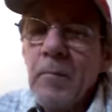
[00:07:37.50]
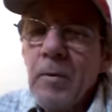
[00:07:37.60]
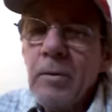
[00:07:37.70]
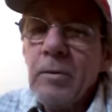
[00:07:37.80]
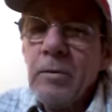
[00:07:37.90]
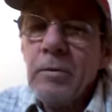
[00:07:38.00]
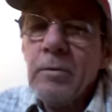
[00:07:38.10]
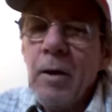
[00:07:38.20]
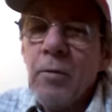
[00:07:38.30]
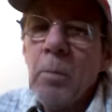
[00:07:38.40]

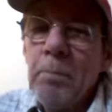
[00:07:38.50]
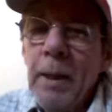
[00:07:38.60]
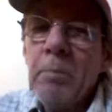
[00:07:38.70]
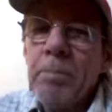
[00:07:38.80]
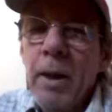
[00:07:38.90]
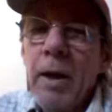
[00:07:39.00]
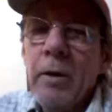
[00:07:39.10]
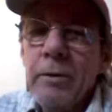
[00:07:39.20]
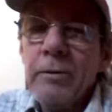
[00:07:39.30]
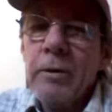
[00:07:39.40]
several big
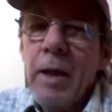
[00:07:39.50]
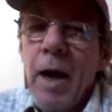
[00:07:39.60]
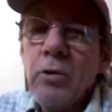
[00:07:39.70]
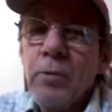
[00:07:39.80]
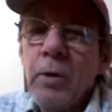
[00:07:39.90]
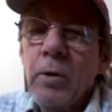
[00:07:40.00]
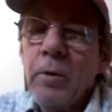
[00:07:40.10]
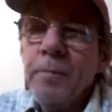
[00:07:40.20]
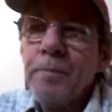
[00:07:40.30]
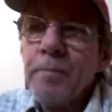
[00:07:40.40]
players in the
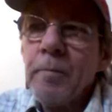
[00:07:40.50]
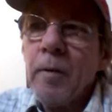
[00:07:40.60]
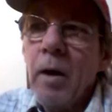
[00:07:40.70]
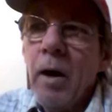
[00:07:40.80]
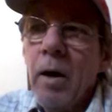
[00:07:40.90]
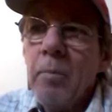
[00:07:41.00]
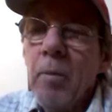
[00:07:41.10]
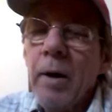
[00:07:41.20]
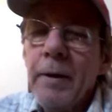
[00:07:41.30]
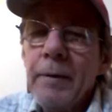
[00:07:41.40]
Nashville uh,
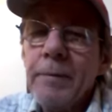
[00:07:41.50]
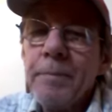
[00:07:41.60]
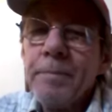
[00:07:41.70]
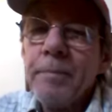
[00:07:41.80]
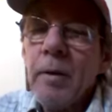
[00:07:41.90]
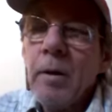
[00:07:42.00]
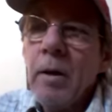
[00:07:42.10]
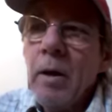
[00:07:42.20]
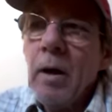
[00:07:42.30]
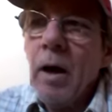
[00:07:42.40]
market,
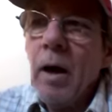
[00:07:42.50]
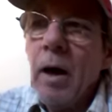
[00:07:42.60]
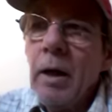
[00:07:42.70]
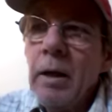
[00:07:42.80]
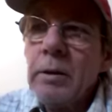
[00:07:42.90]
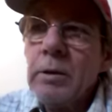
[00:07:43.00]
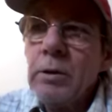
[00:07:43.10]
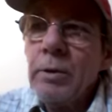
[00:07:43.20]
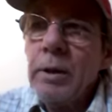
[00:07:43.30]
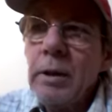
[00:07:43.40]
uh,
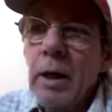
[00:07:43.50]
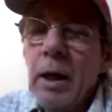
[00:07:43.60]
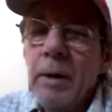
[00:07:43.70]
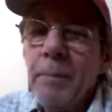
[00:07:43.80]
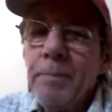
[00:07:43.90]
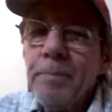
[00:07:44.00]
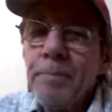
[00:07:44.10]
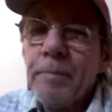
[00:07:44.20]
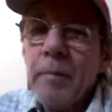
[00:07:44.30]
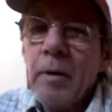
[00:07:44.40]
including um,
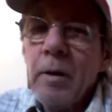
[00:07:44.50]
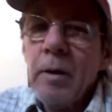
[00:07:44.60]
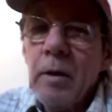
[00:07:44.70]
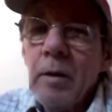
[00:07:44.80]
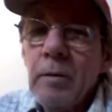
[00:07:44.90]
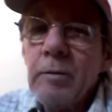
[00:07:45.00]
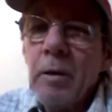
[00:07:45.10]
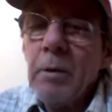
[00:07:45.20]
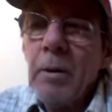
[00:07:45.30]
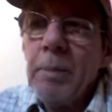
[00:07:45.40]

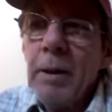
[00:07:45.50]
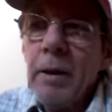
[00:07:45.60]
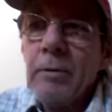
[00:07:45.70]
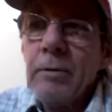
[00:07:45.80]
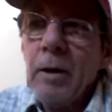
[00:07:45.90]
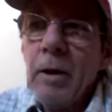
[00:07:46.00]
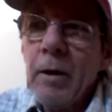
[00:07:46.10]
some of the biggest